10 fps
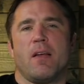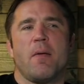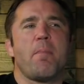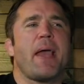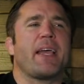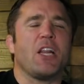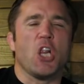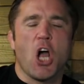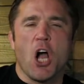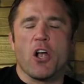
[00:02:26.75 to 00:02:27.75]
Make it
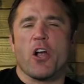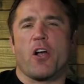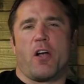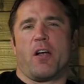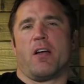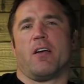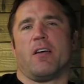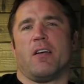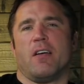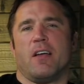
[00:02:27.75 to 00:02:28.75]
longer.
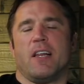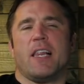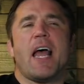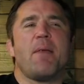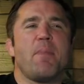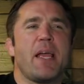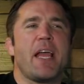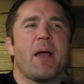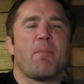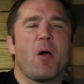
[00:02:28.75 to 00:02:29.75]
Let me
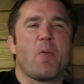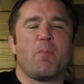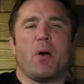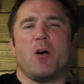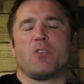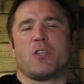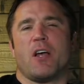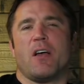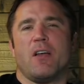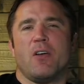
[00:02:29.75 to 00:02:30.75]
and
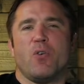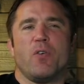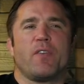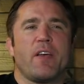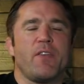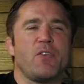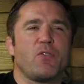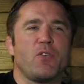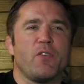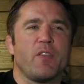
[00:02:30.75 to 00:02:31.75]
Barboza, who have given you
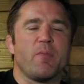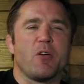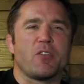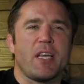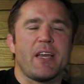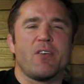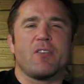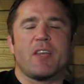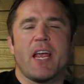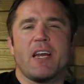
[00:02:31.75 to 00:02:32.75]
two of the most
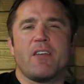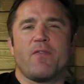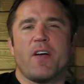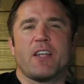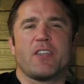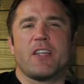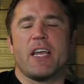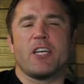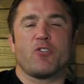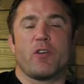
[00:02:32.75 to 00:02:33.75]
entertaining fights in the
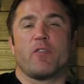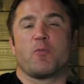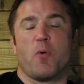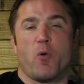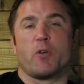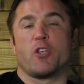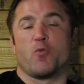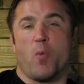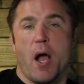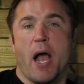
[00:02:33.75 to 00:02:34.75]
history of the sport, which is
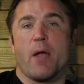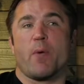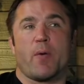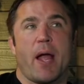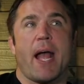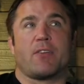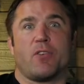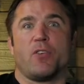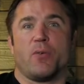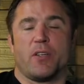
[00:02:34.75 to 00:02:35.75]
why we were asked
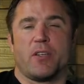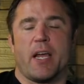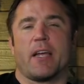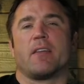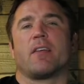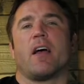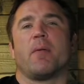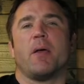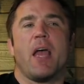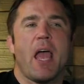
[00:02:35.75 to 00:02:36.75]
to do it a second time
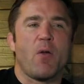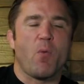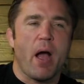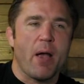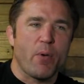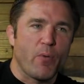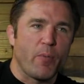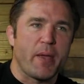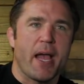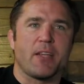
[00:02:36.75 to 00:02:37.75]
and why we will
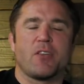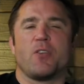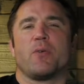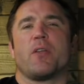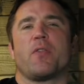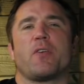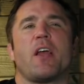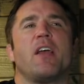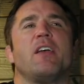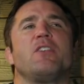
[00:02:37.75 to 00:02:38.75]
be asked to do it a third,
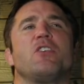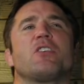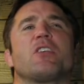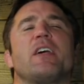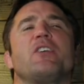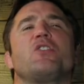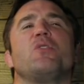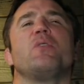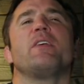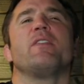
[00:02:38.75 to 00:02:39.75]
just let us
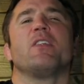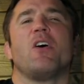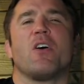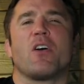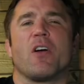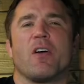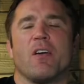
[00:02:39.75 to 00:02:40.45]
do it even longer.